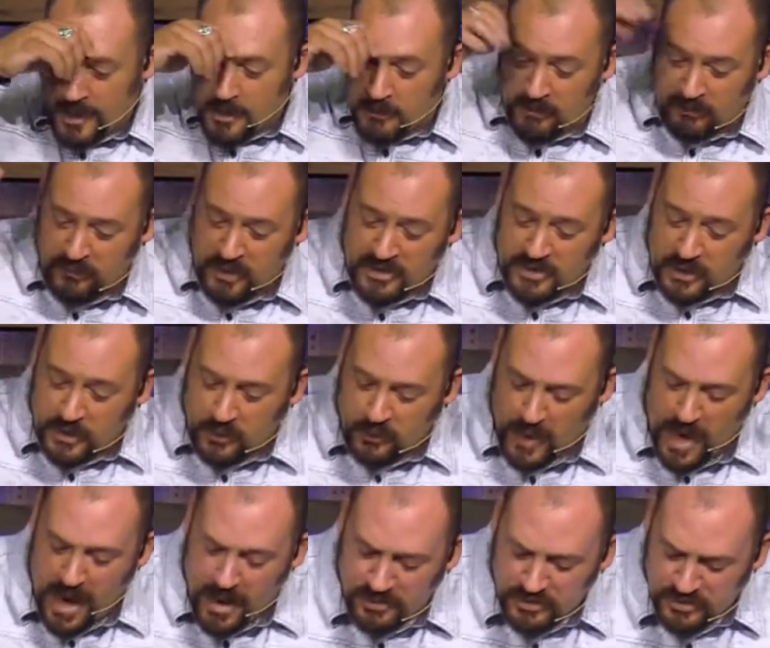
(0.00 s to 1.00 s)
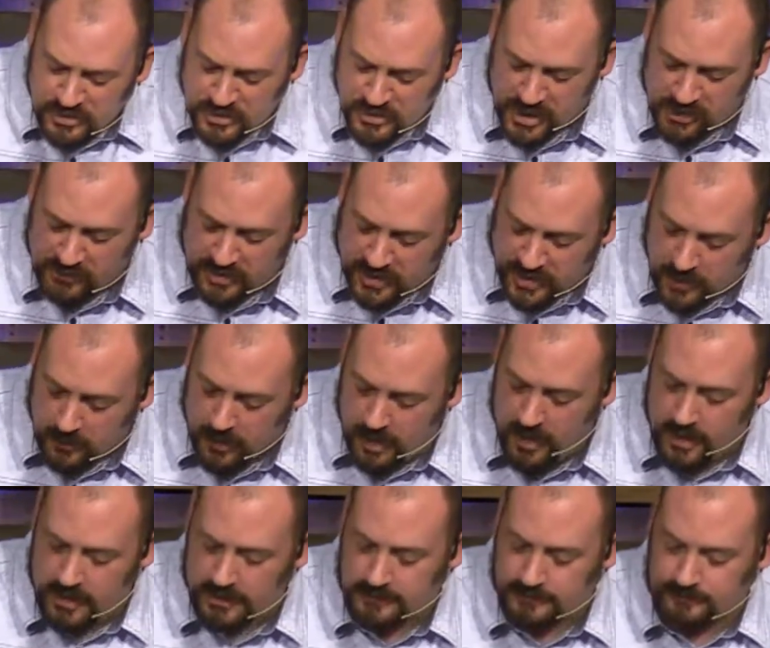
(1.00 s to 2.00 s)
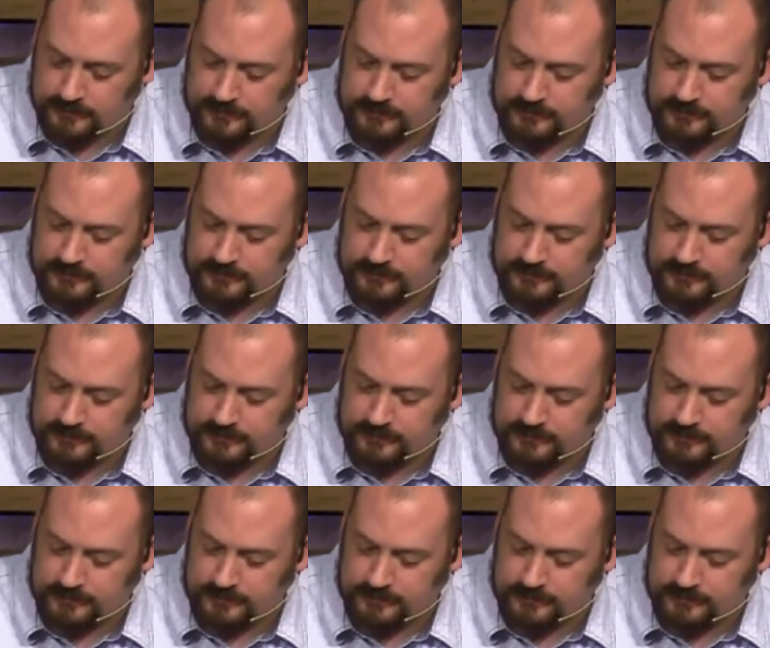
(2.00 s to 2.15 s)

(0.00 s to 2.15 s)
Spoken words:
But friends, a crowd is cheering you on.